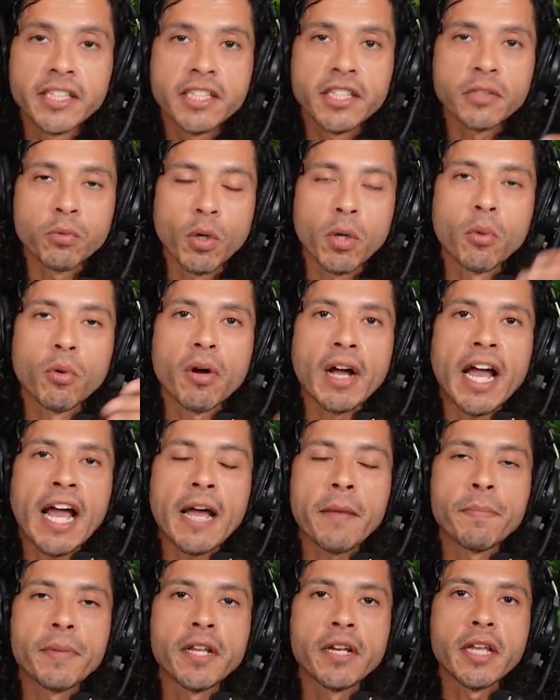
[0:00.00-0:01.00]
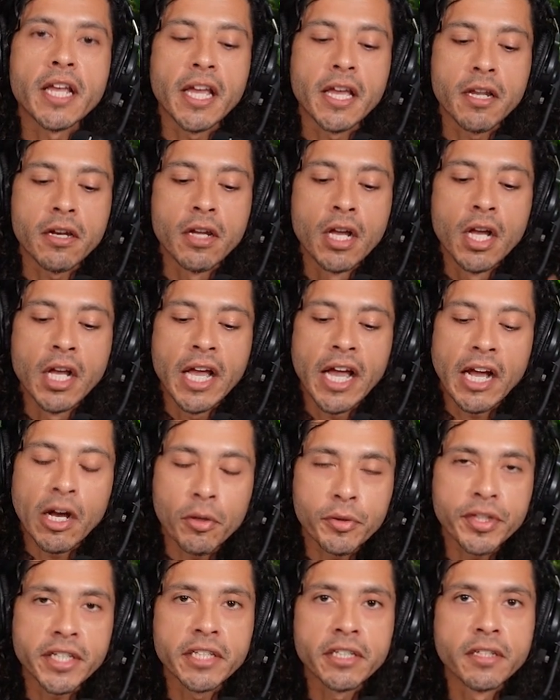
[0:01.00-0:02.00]
This is what will happen in
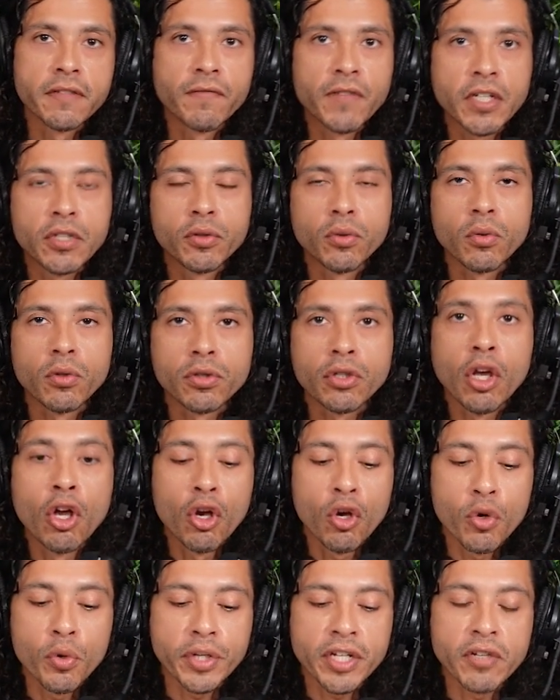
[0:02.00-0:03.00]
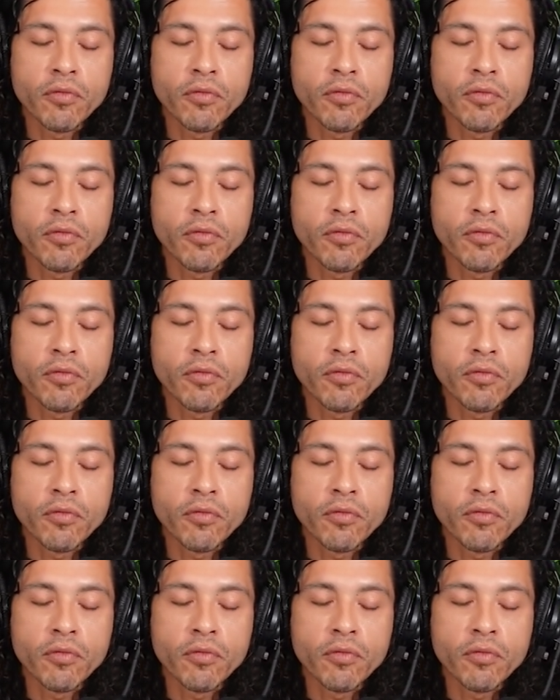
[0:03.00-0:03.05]
healthy individuals